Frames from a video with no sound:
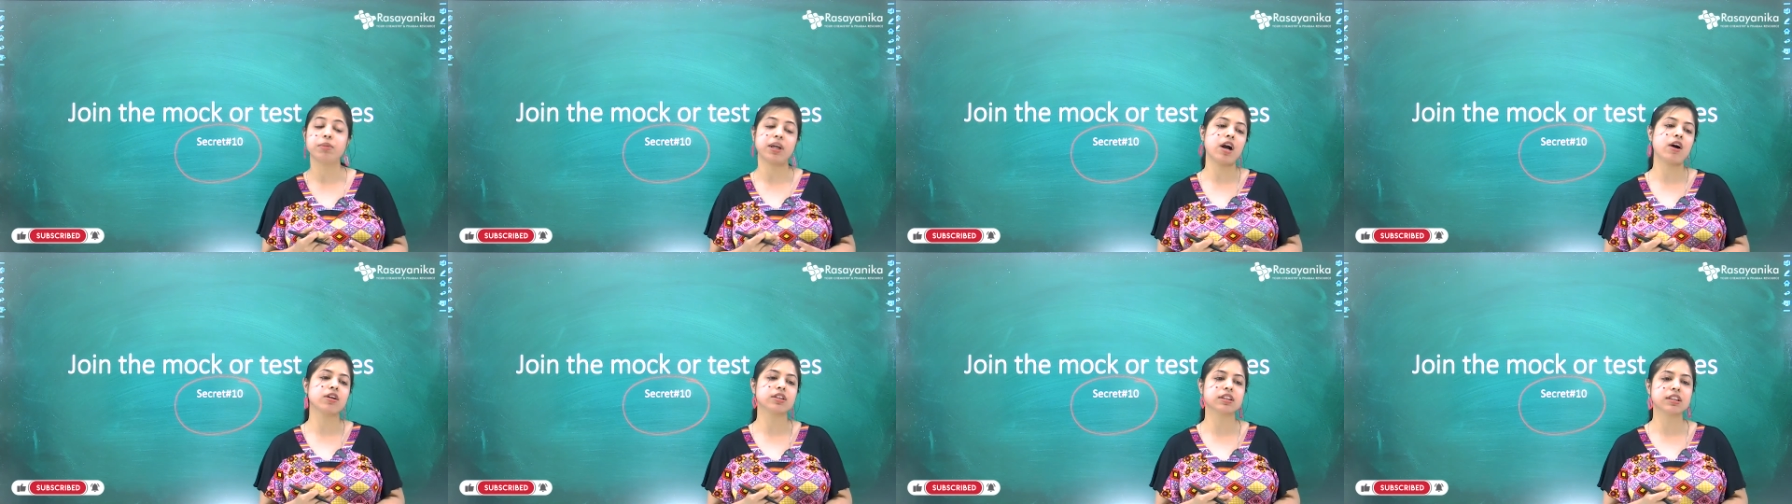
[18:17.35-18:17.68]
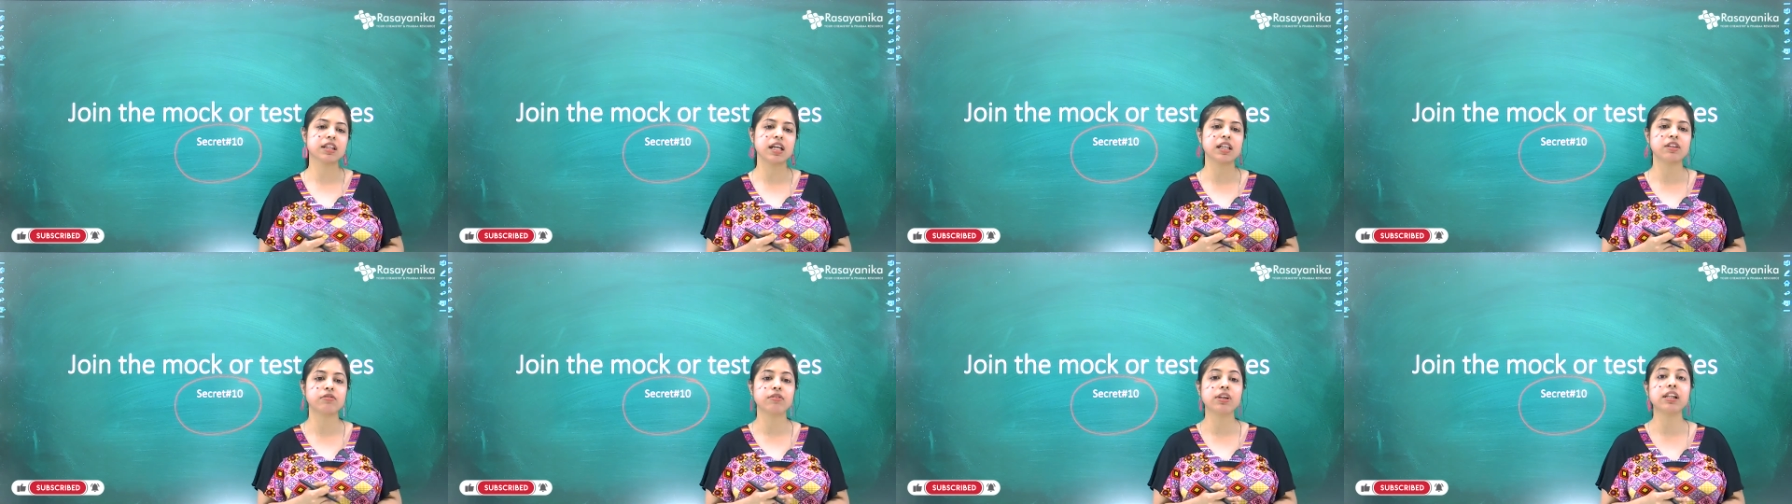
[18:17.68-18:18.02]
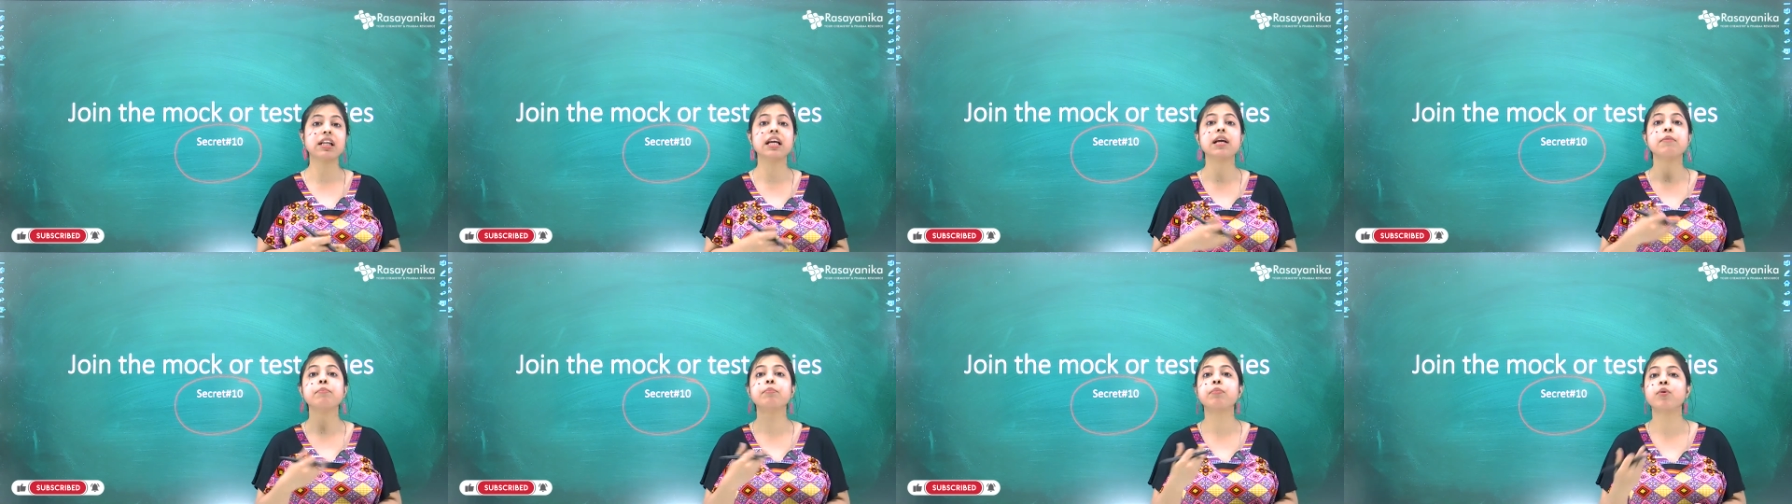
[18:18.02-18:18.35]
Because it
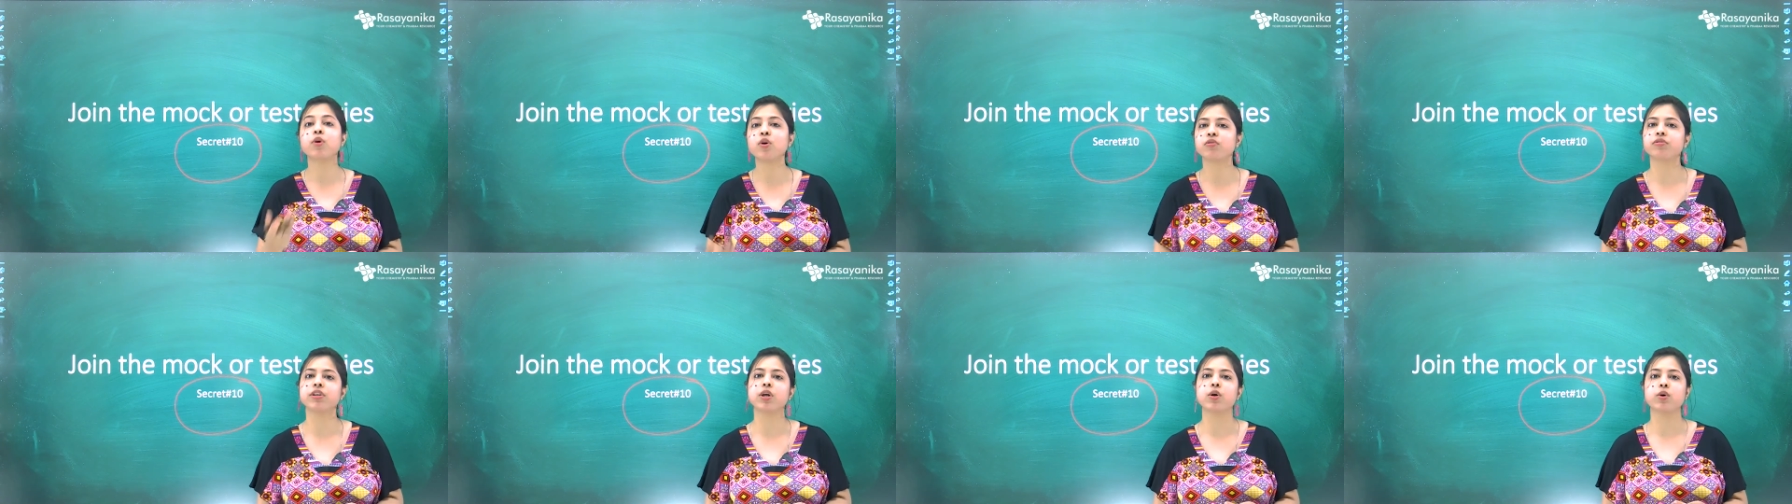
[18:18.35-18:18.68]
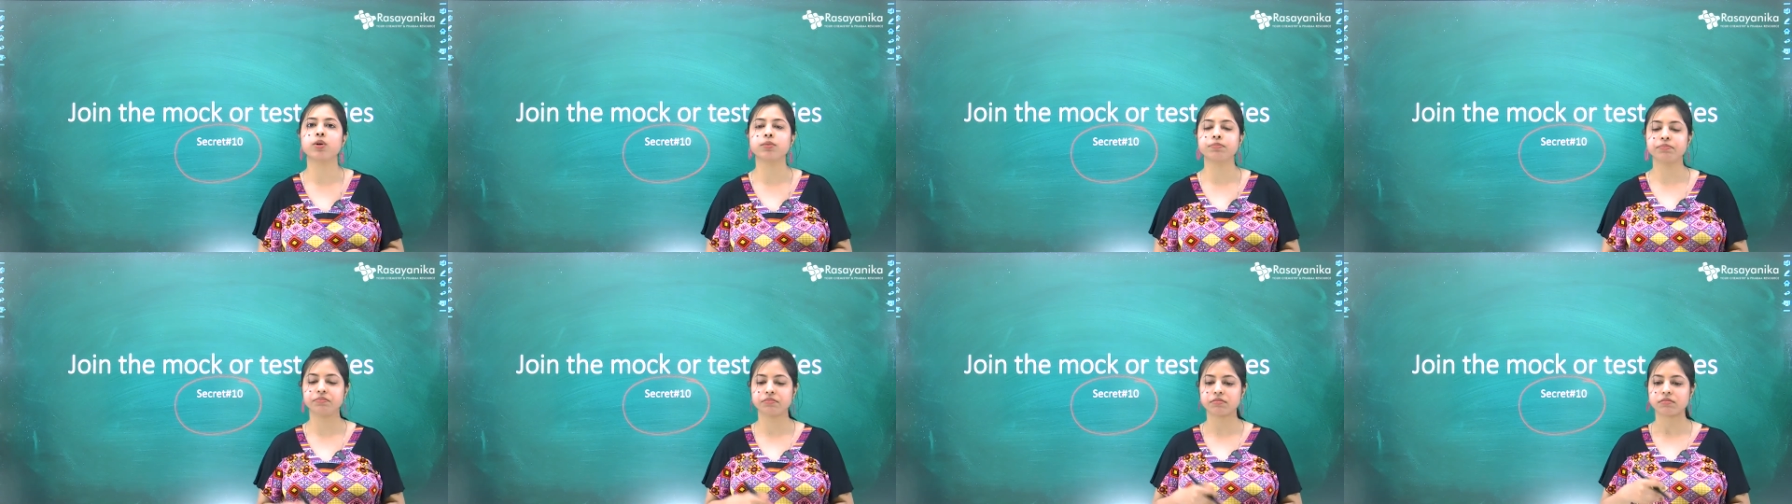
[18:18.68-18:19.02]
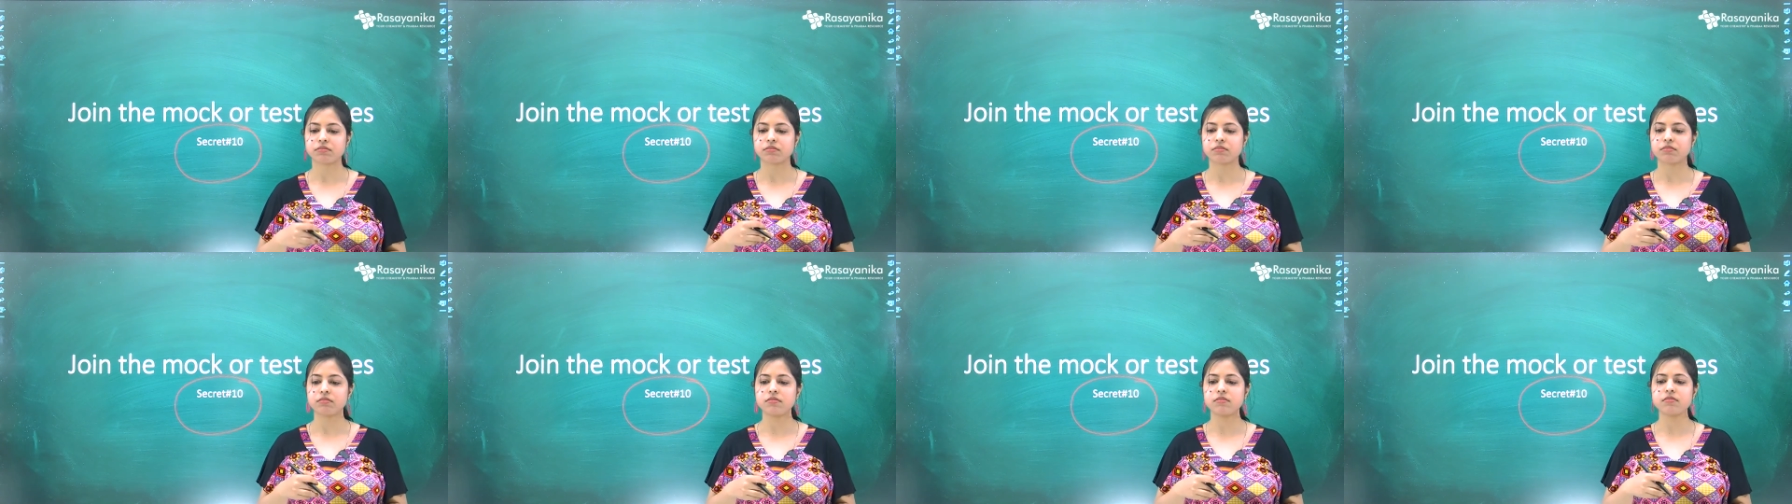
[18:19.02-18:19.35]
will improve your
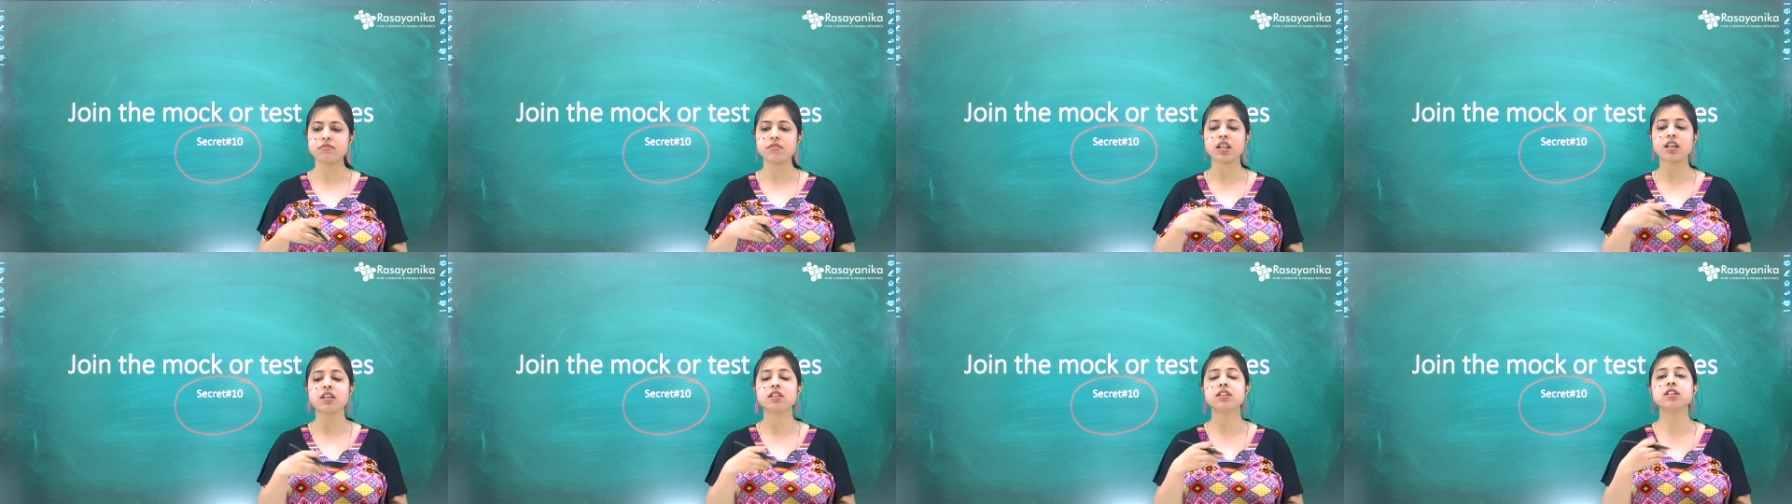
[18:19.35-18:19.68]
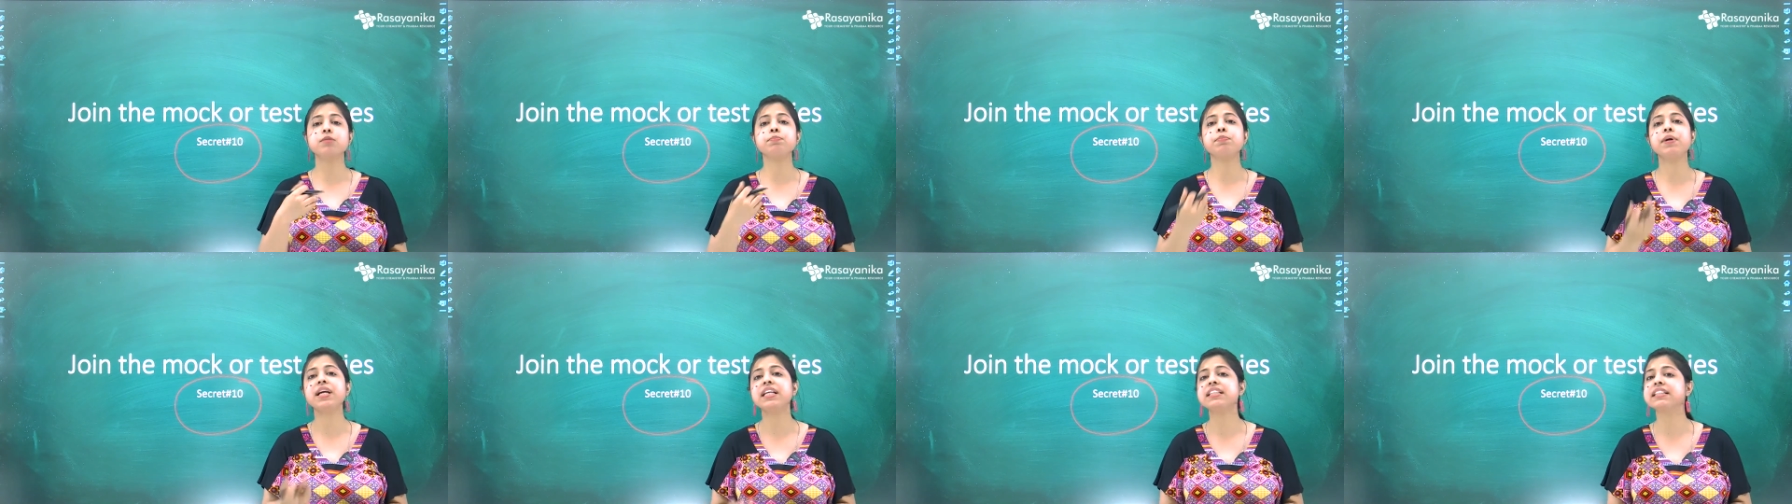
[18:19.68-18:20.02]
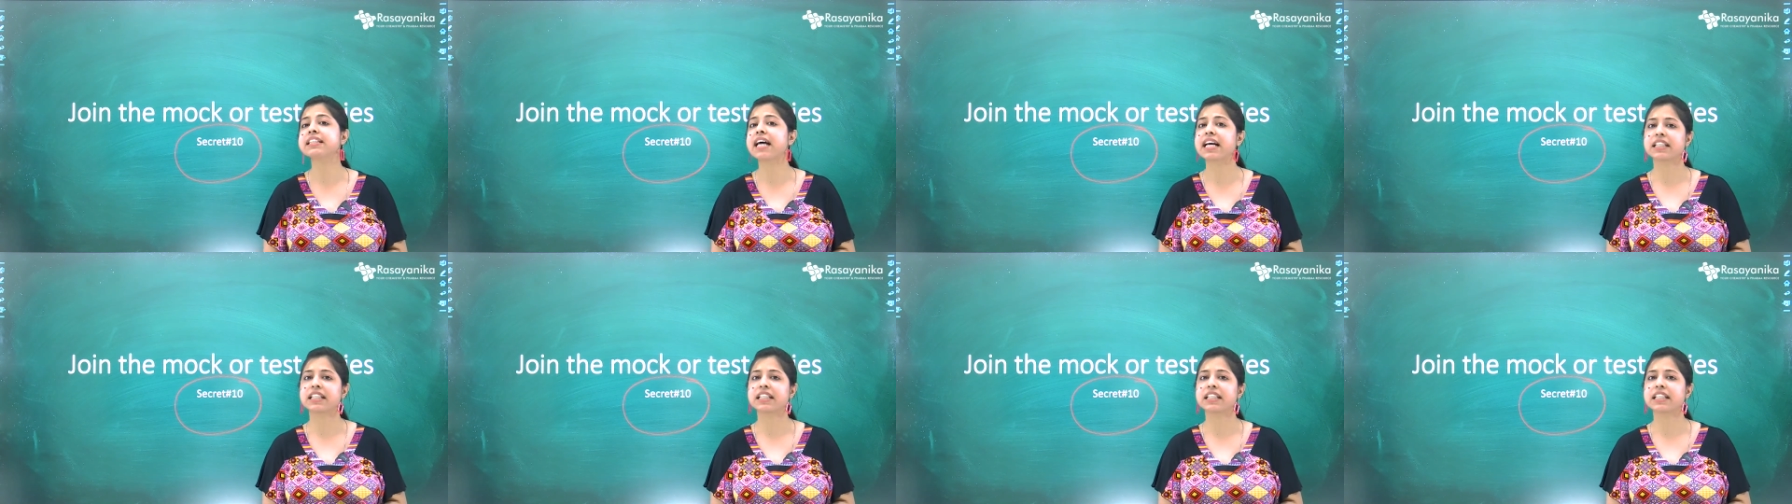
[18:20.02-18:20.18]
speeds